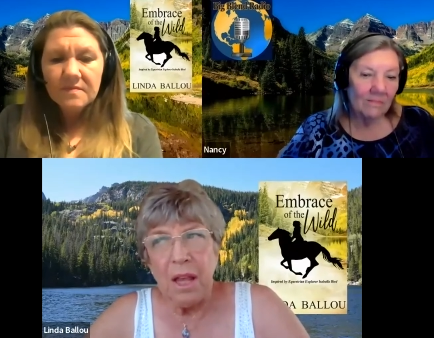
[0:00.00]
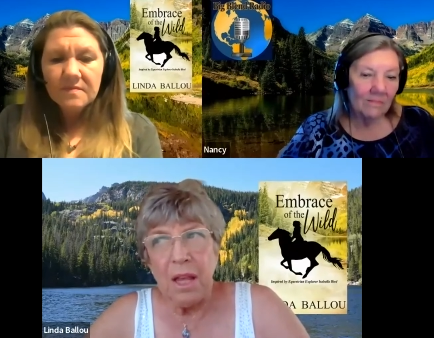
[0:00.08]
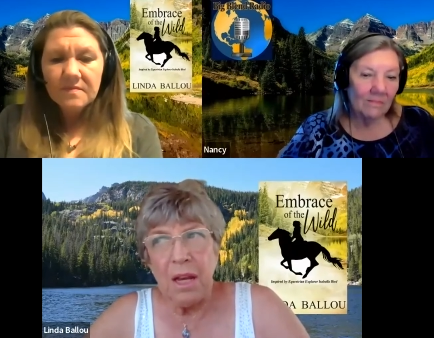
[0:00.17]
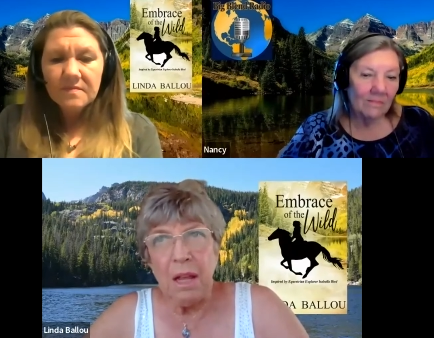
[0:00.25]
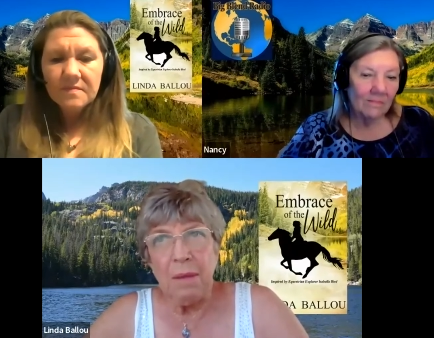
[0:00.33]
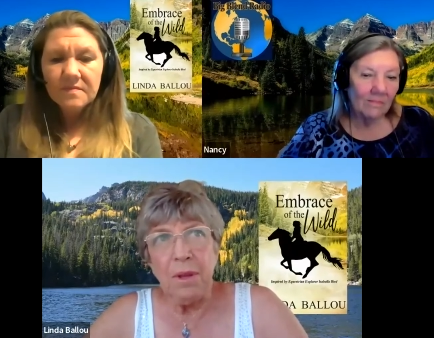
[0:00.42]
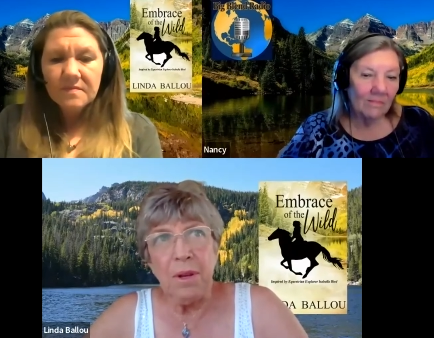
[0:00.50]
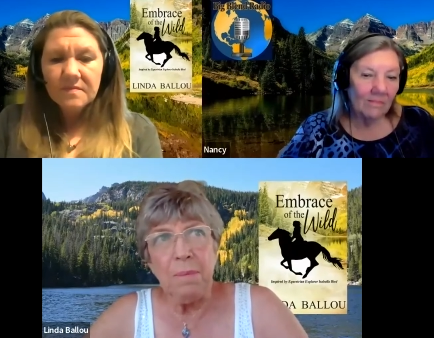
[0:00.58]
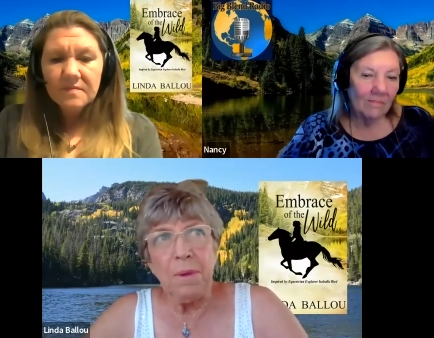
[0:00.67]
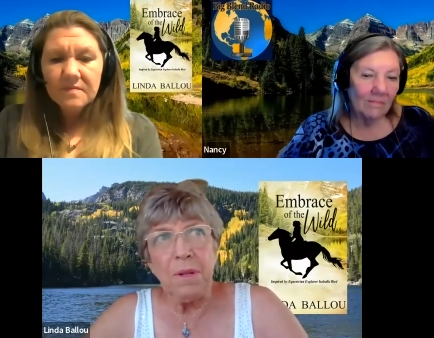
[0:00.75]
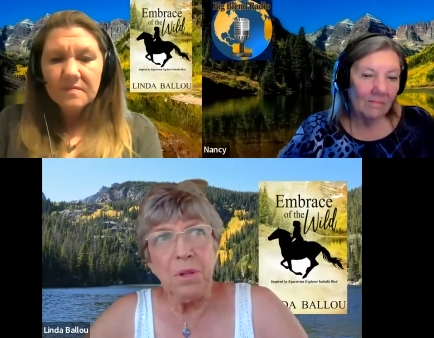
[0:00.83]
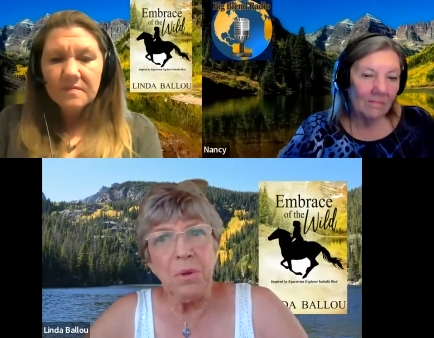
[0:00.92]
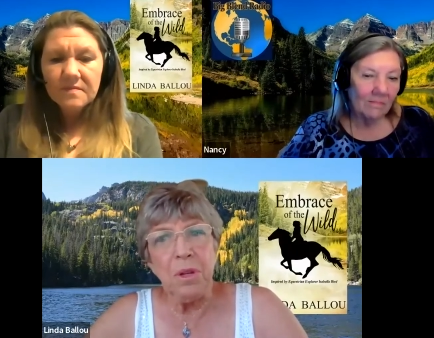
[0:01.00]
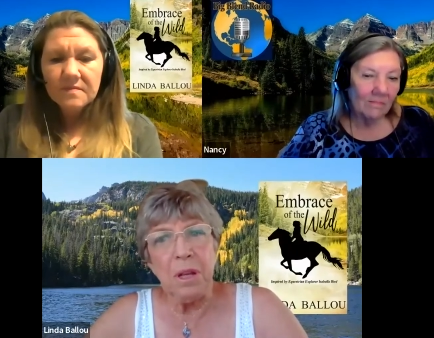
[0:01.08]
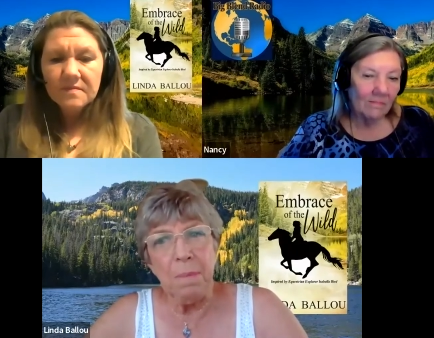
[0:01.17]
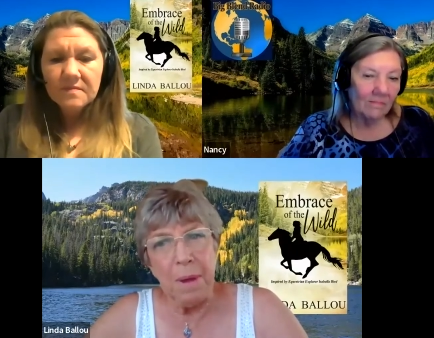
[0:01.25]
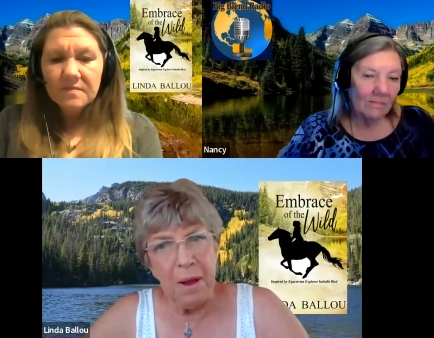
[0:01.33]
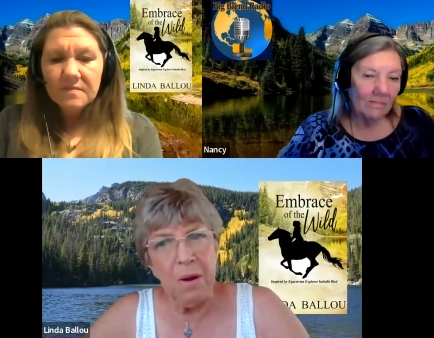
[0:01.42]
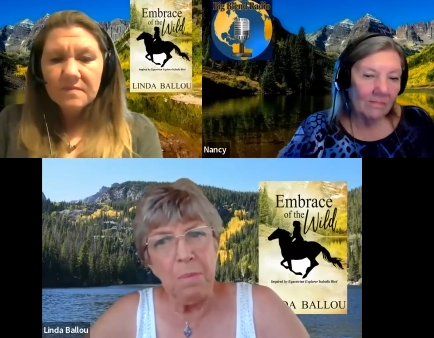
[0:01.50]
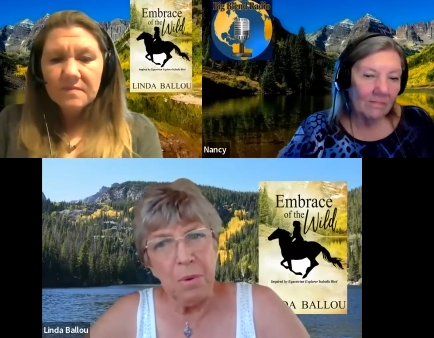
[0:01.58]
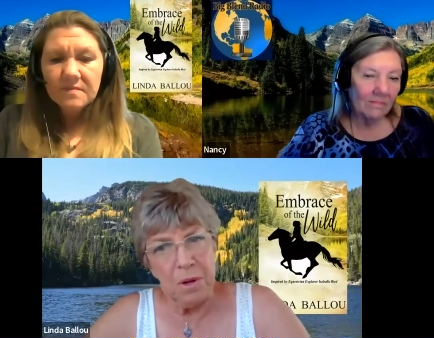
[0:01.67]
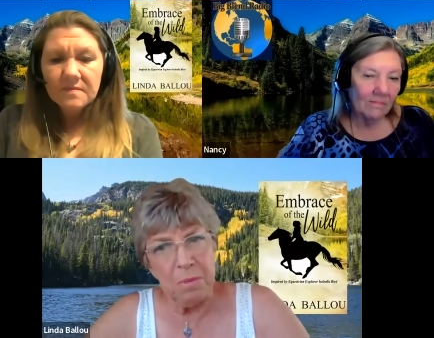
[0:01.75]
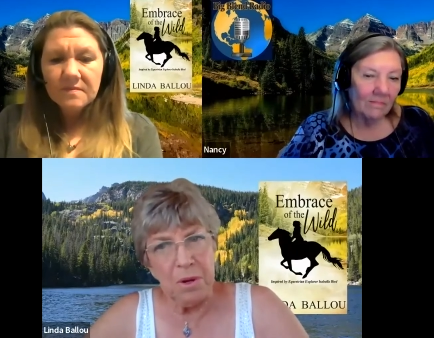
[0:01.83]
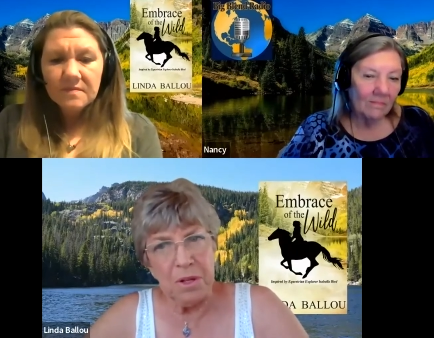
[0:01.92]
Speaker 1: And I'm going to be doing a
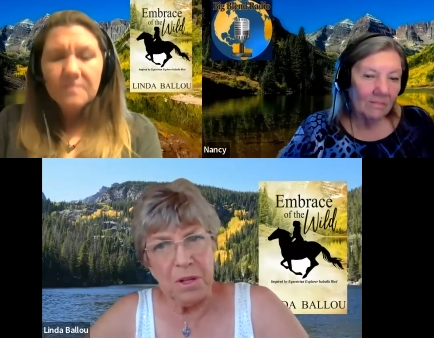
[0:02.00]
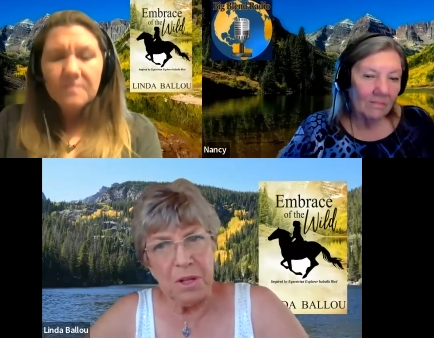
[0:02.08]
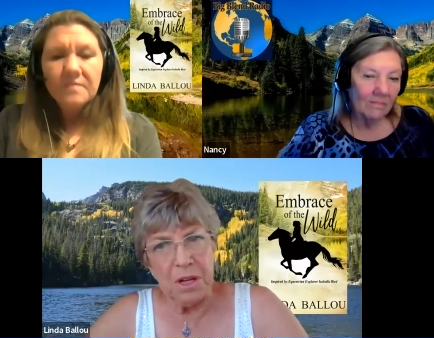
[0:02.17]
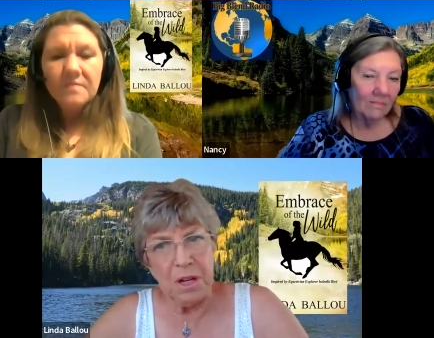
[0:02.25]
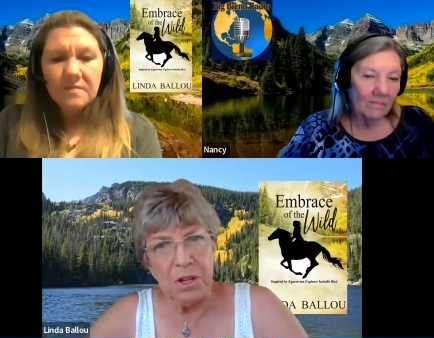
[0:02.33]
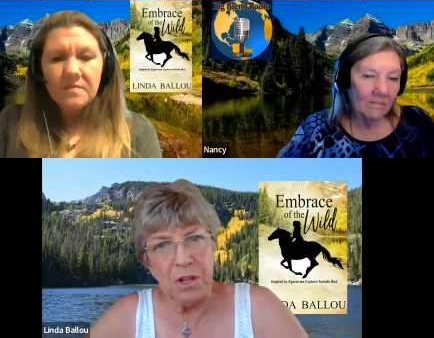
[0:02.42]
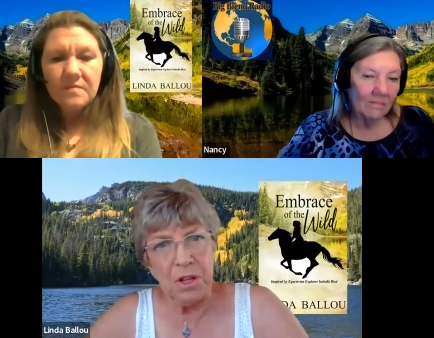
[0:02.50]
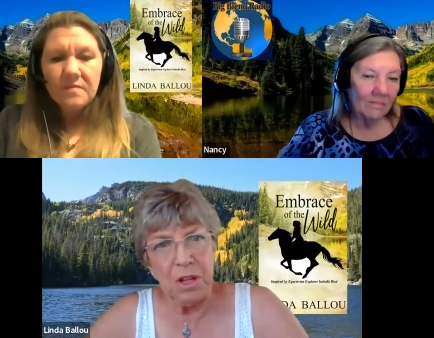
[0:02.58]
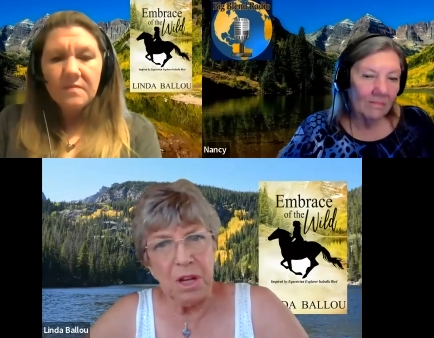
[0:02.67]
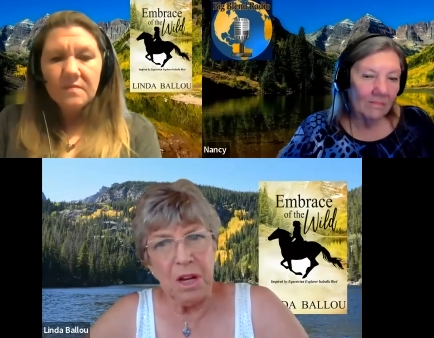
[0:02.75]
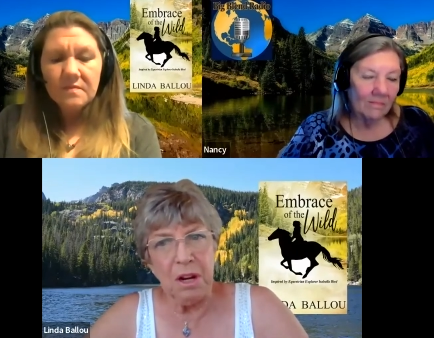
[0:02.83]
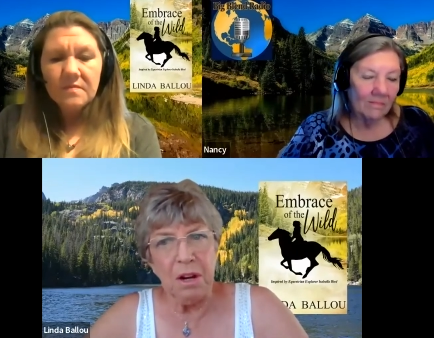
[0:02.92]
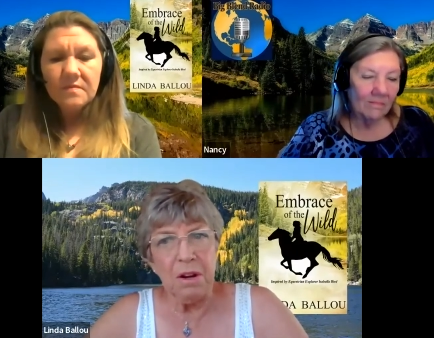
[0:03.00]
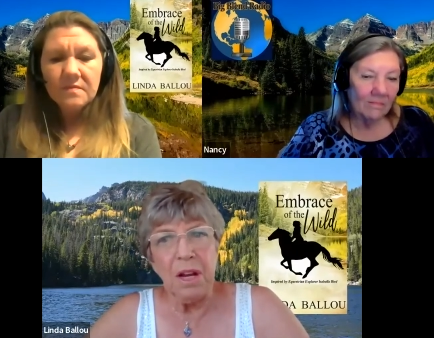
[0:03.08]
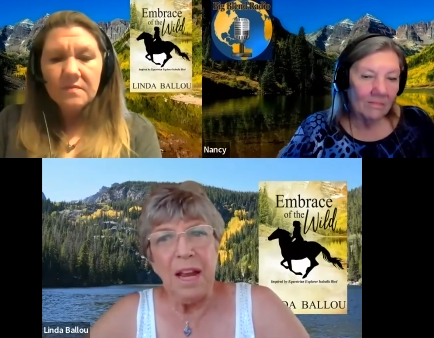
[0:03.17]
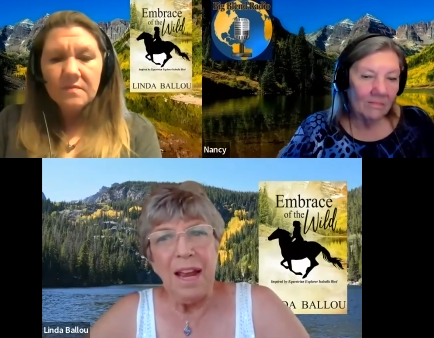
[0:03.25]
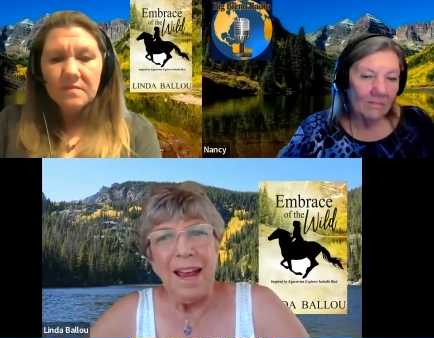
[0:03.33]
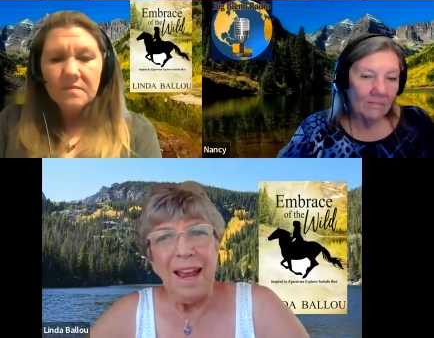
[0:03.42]
PowerPoint presentation there.